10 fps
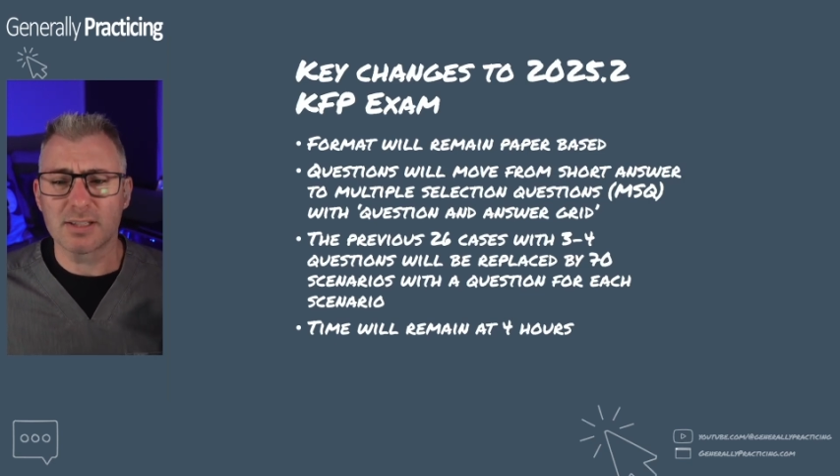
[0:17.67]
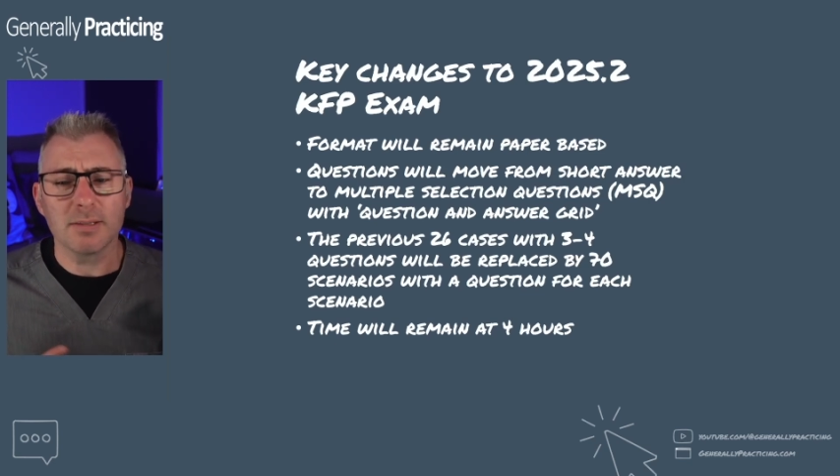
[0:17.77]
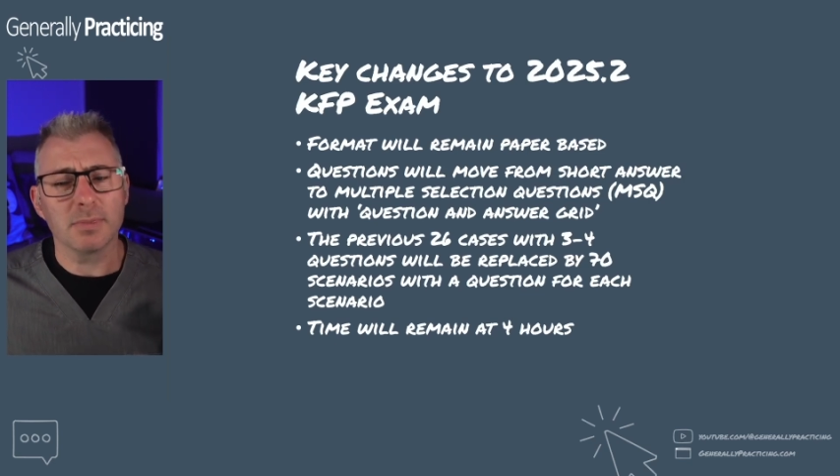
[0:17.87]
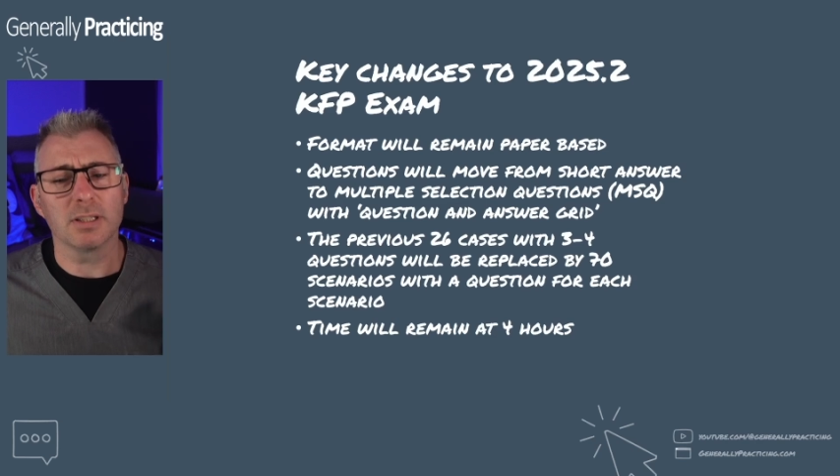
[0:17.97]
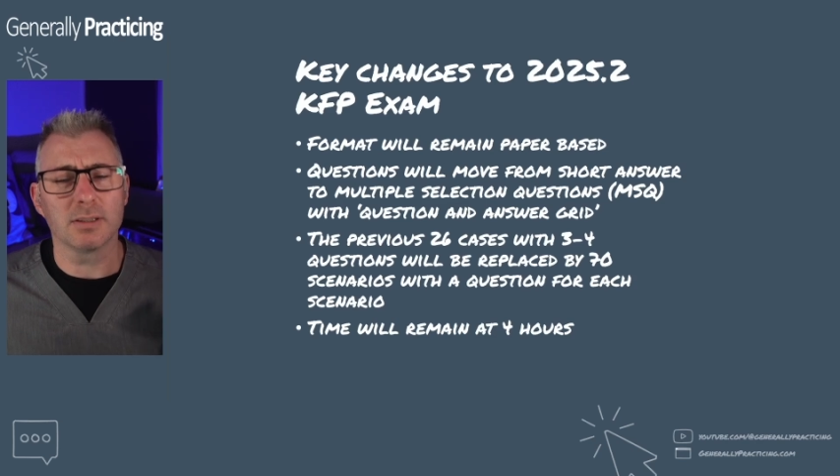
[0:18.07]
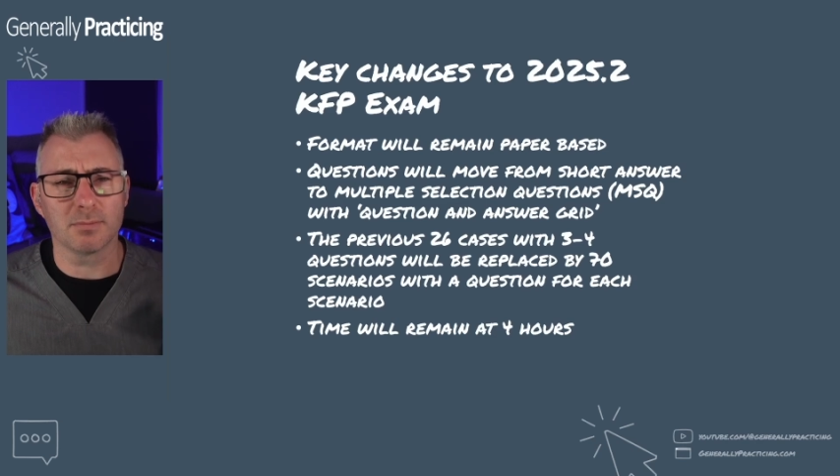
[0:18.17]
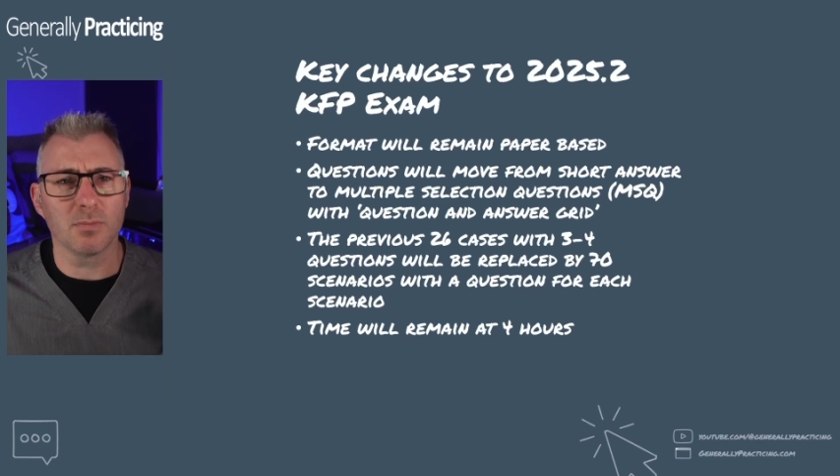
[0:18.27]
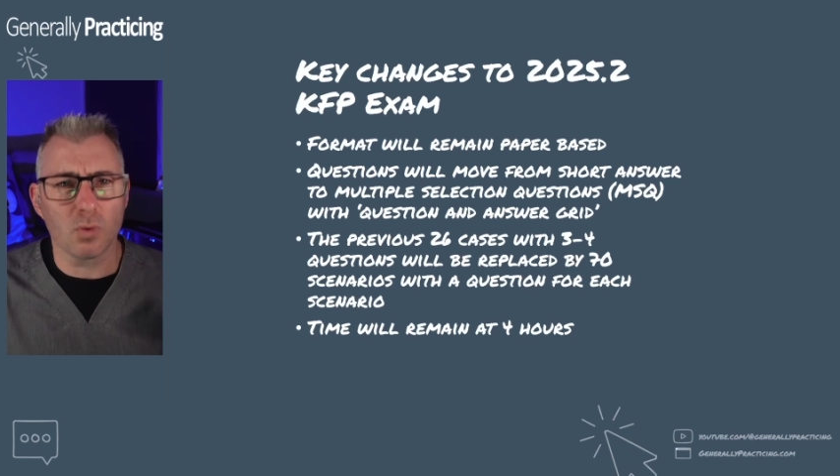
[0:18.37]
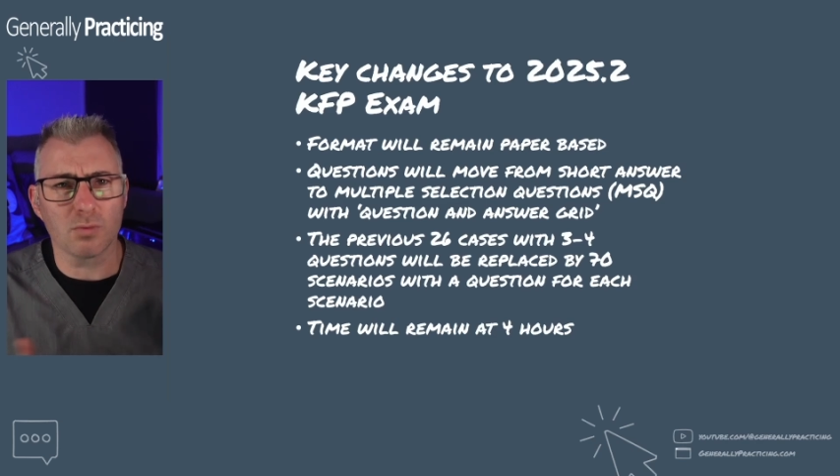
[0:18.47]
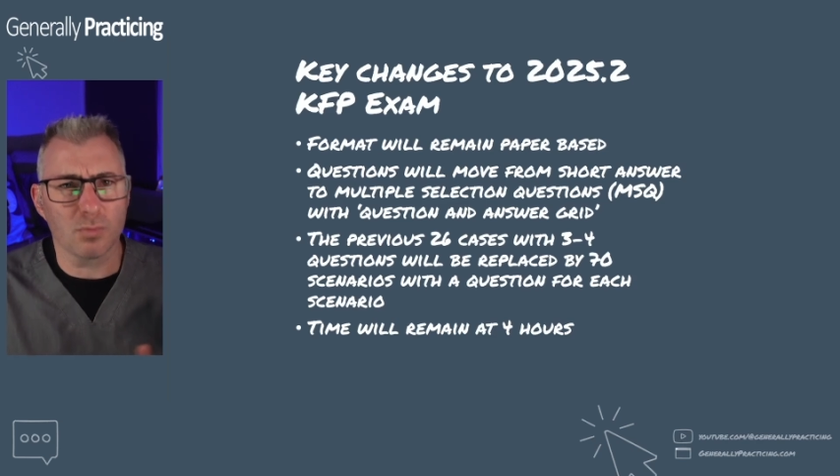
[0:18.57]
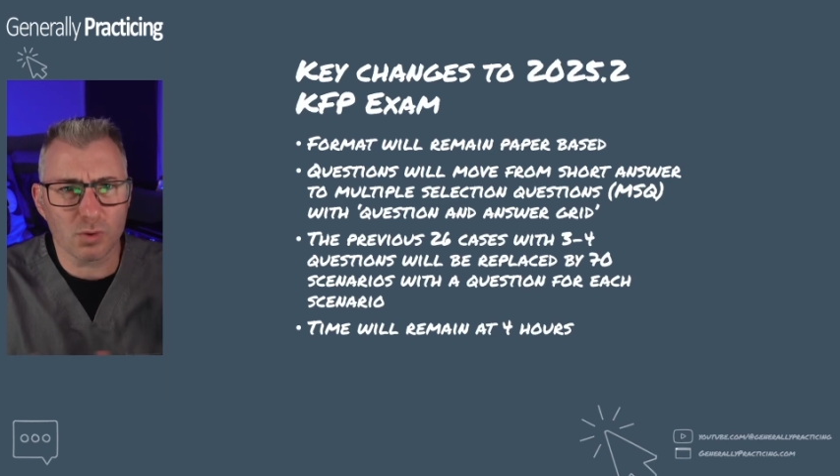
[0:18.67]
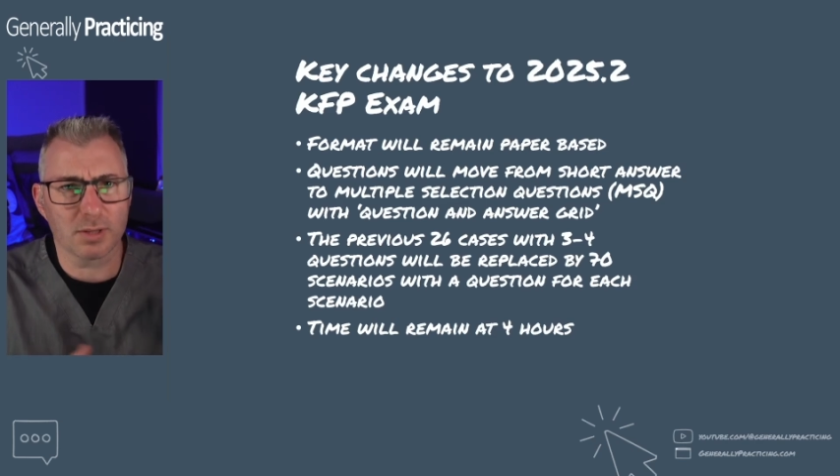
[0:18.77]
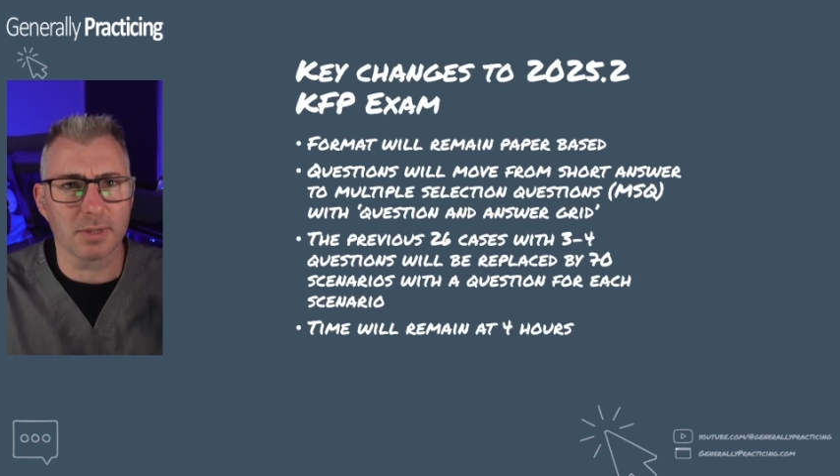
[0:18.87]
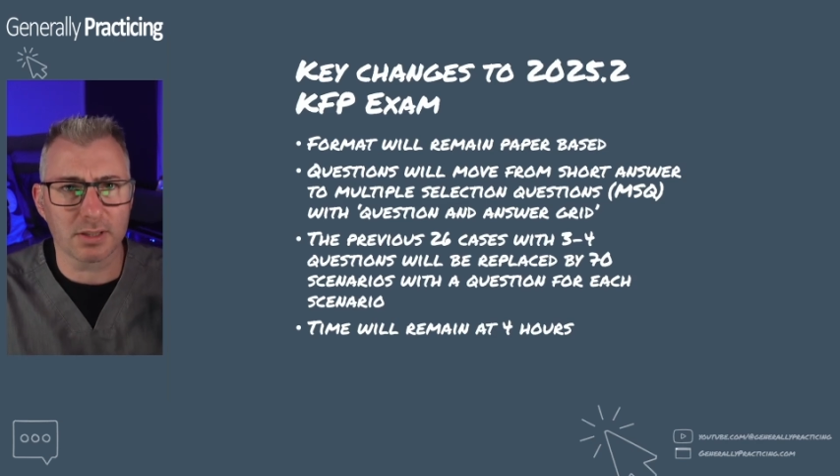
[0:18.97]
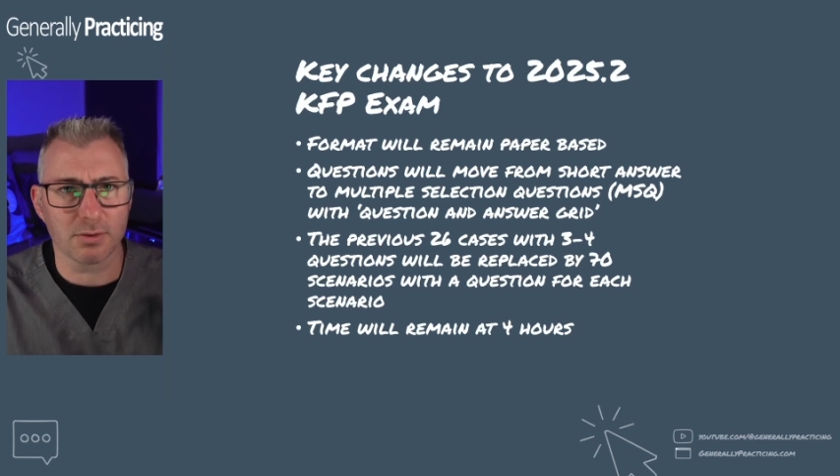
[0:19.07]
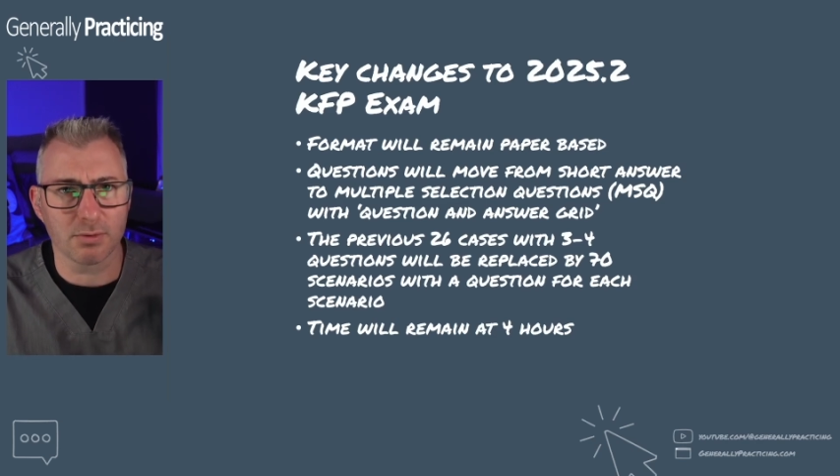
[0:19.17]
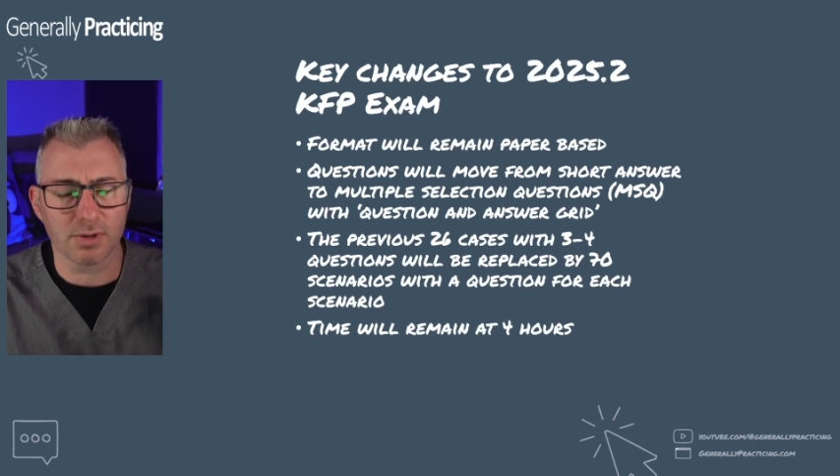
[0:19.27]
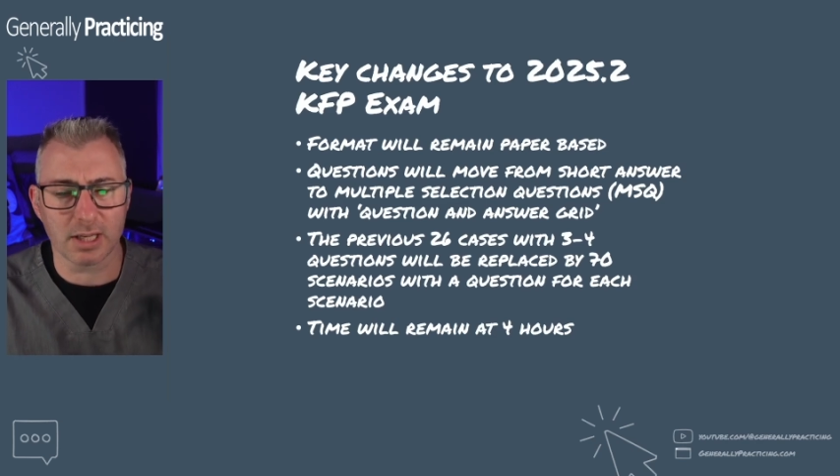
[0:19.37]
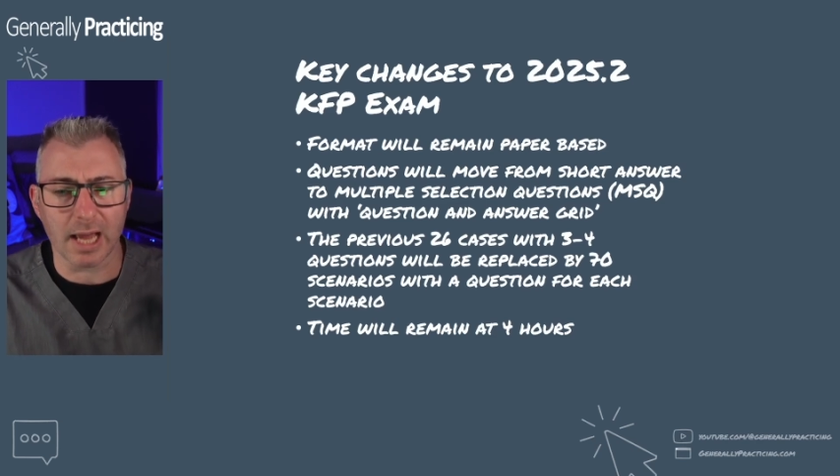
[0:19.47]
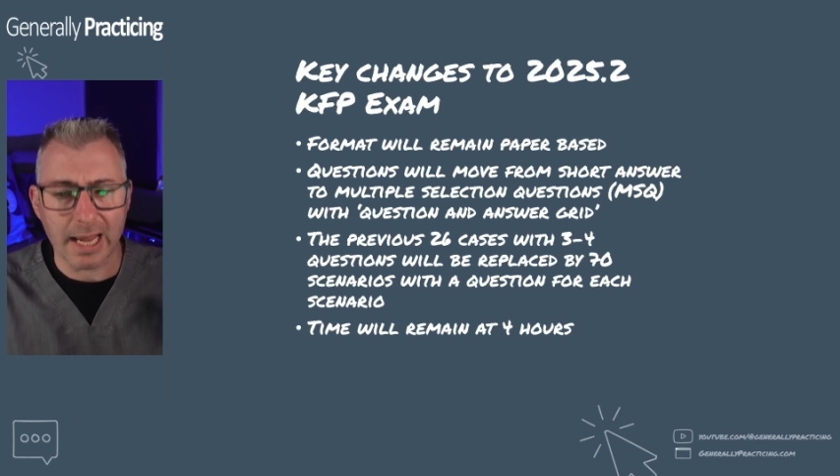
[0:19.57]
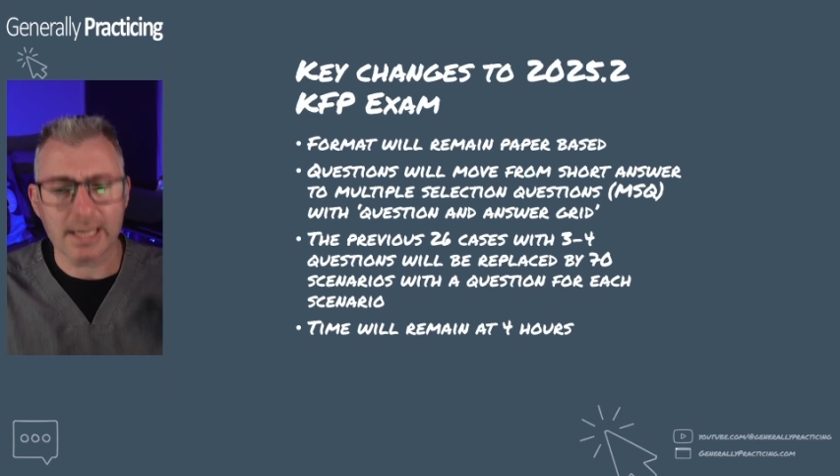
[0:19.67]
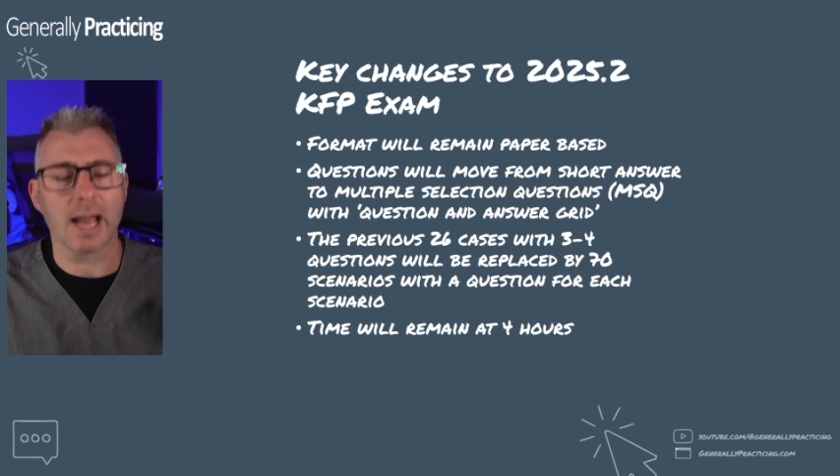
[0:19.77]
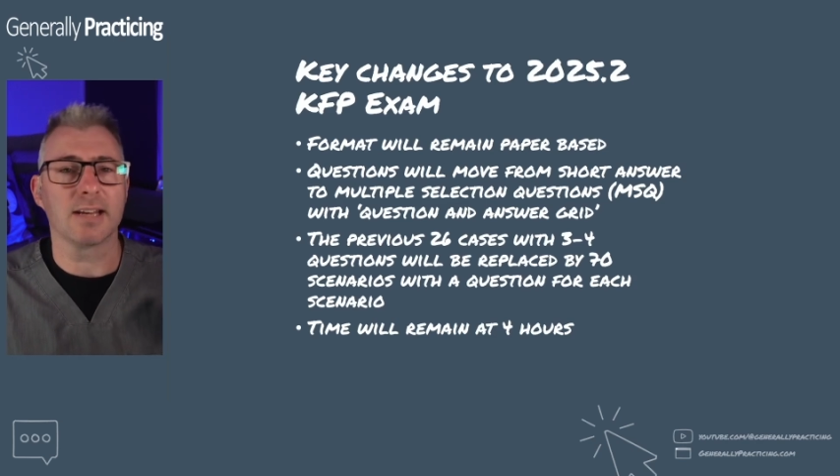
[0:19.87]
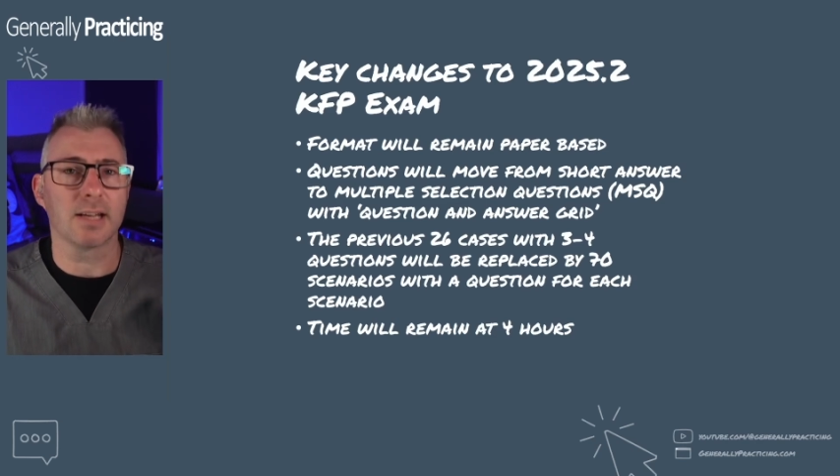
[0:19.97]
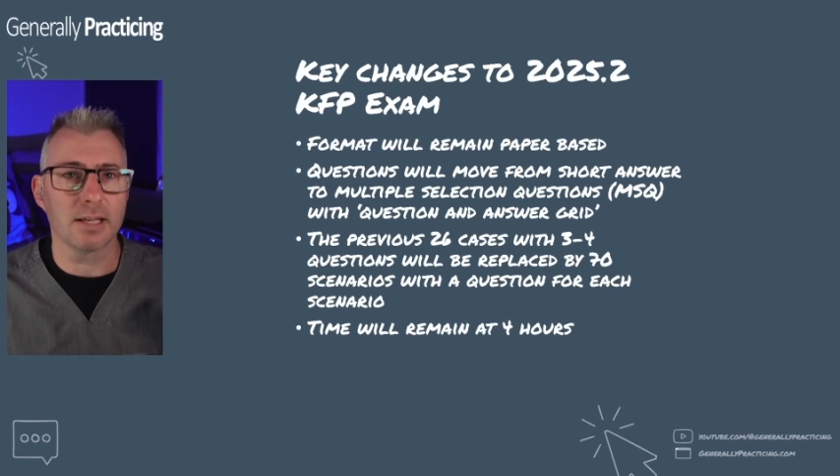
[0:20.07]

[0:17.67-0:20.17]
more similar to the AKT,